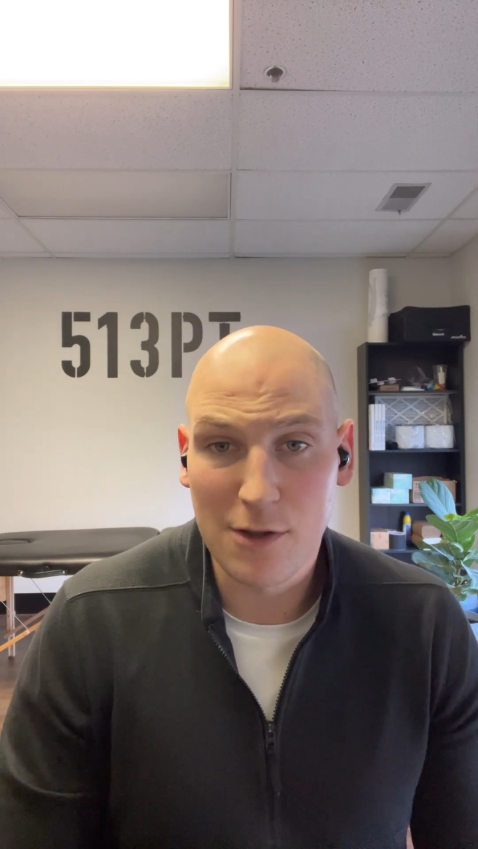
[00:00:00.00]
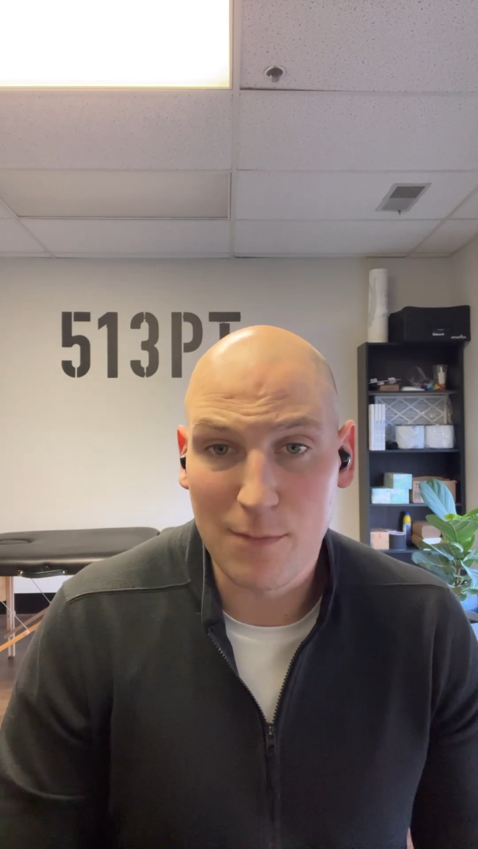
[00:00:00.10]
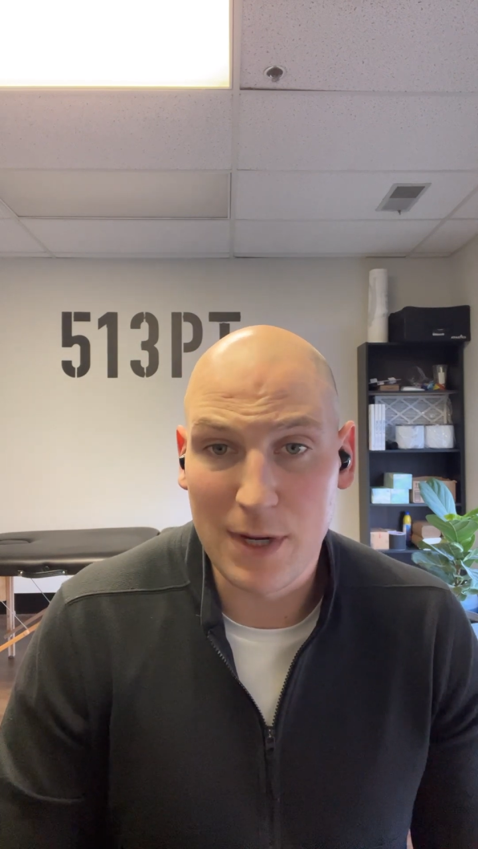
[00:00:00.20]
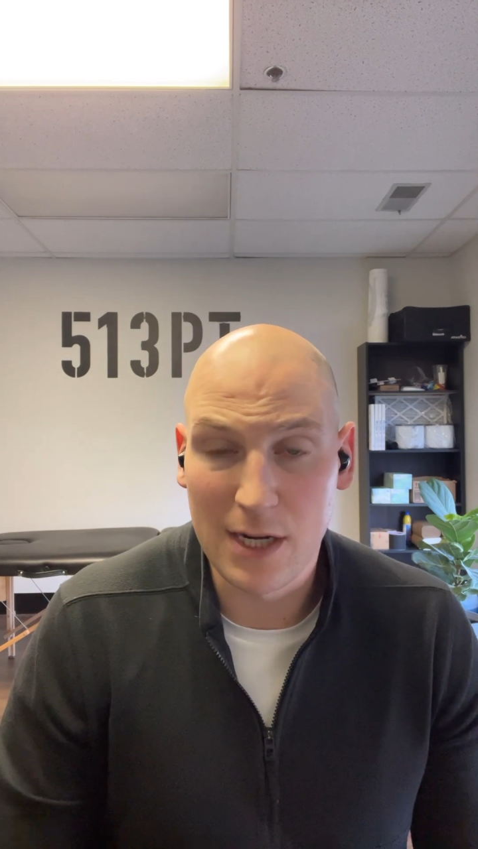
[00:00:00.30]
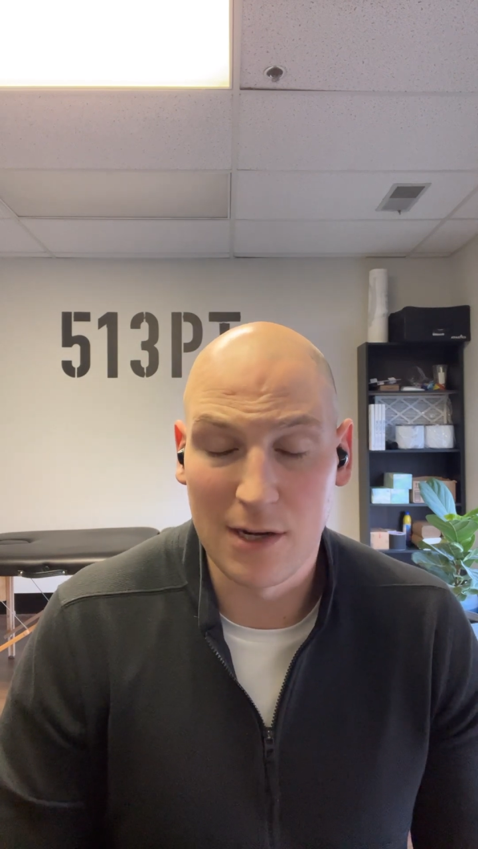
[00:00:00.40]

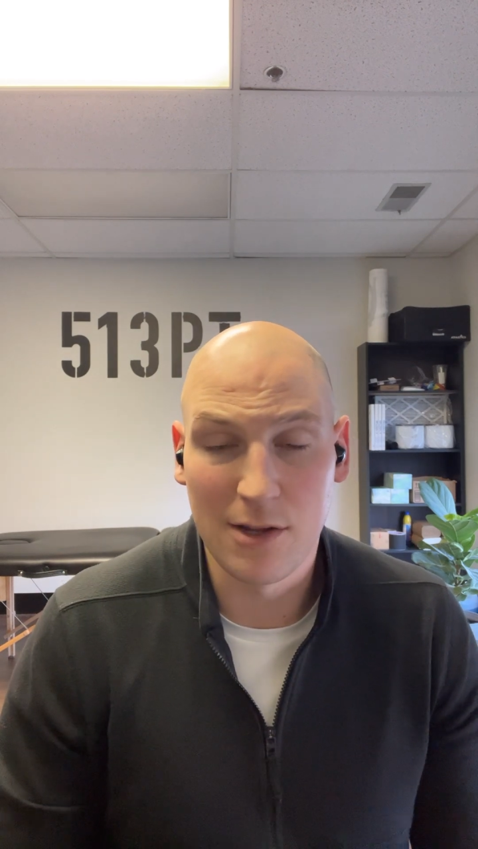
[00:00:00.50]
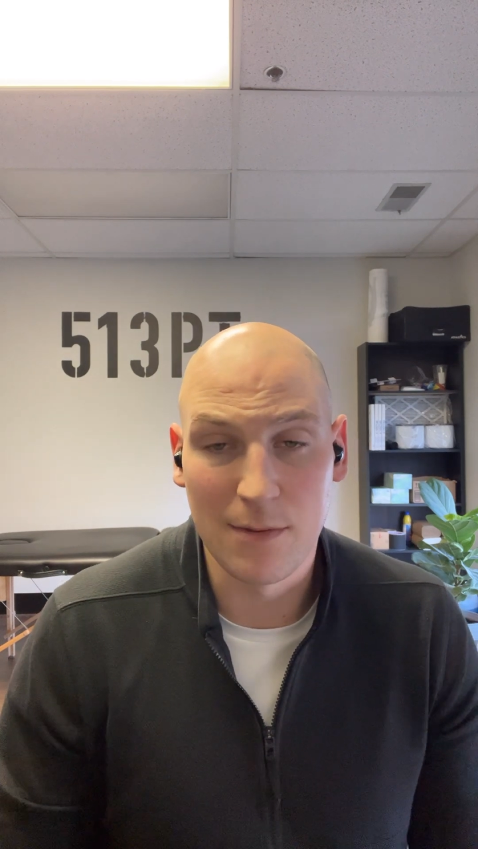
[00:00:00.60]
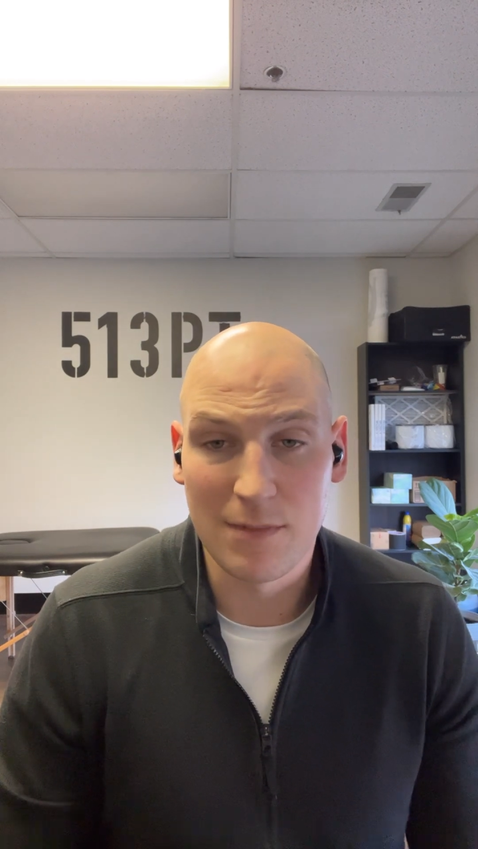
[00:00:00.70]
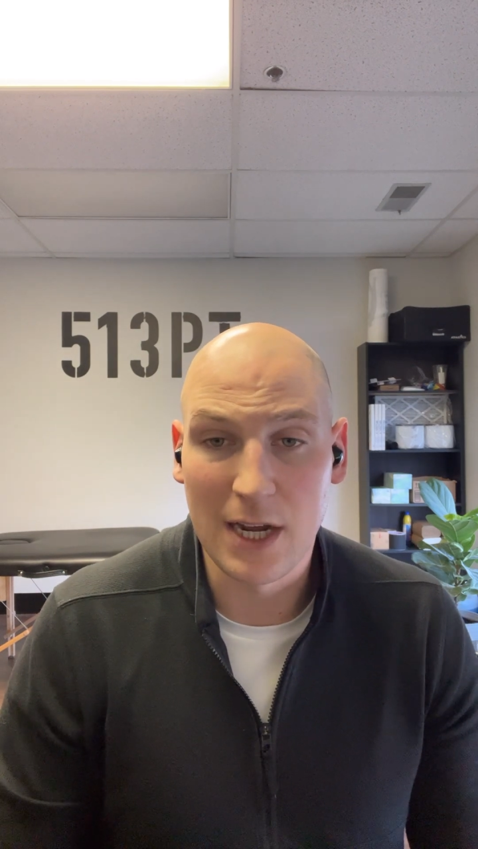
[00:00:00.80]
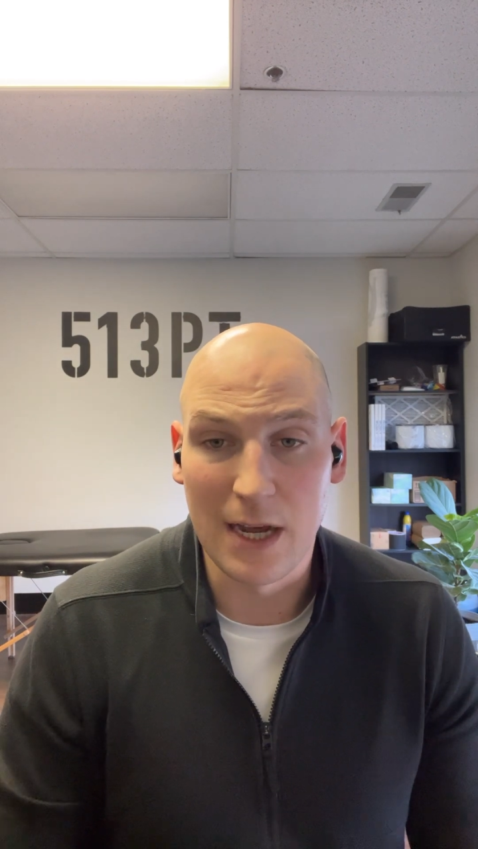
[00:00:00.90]
speed at
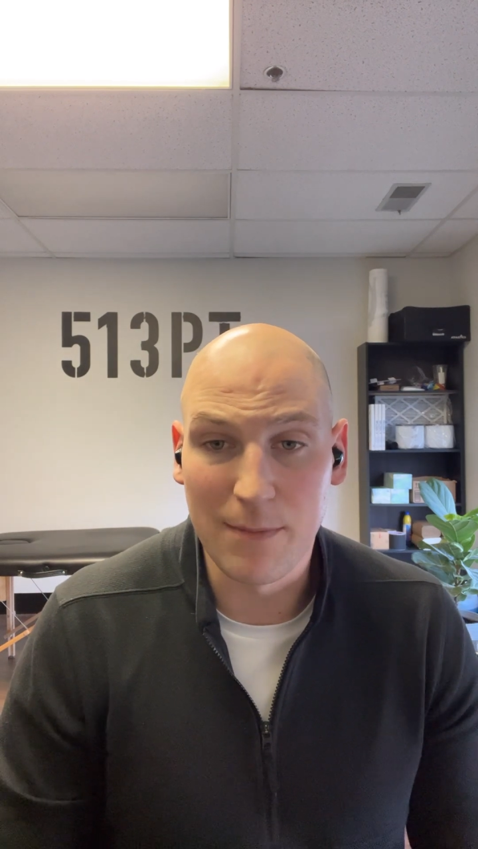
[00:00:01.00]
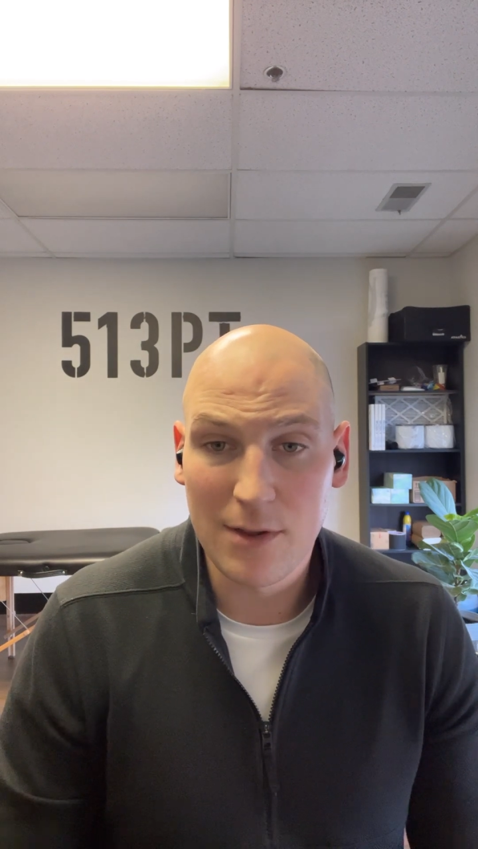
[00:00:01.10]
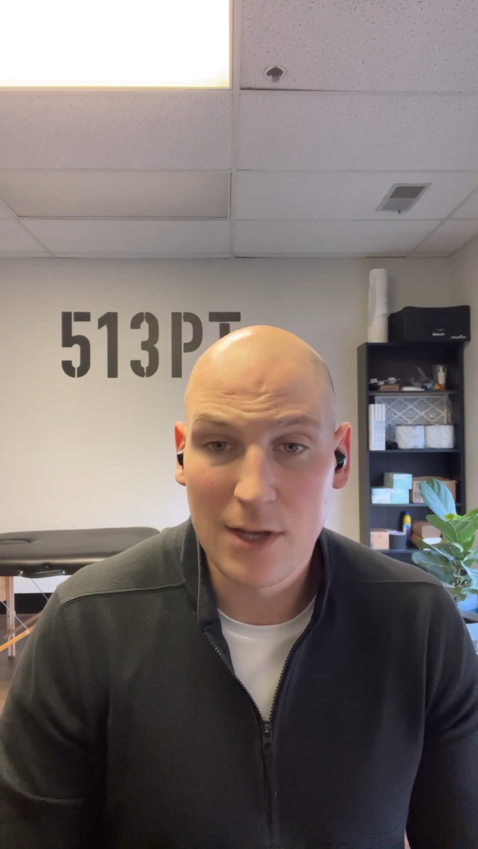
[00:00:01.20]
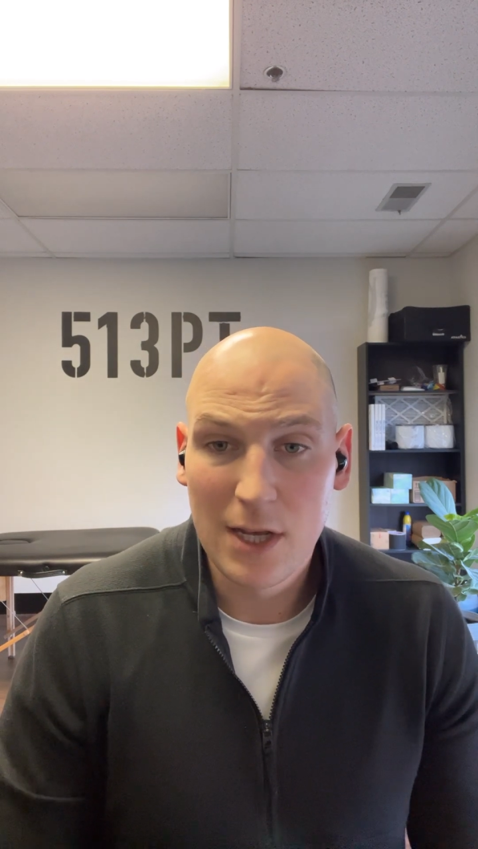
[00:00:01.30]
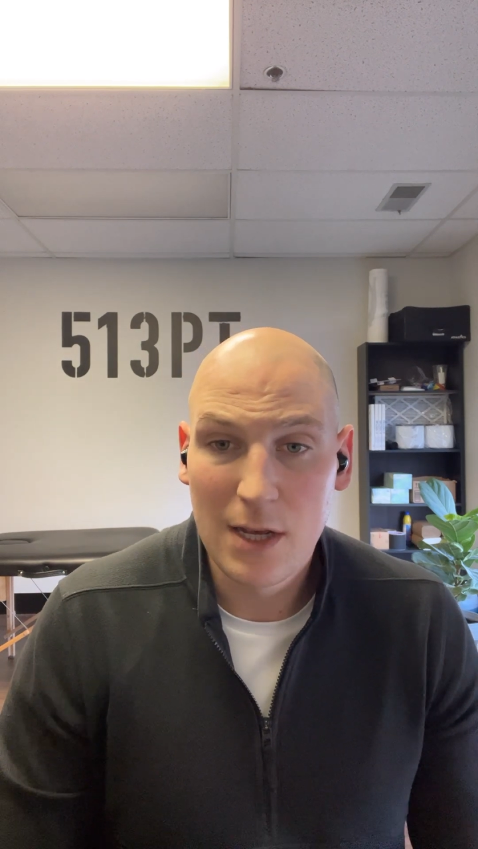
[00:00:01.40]
some times,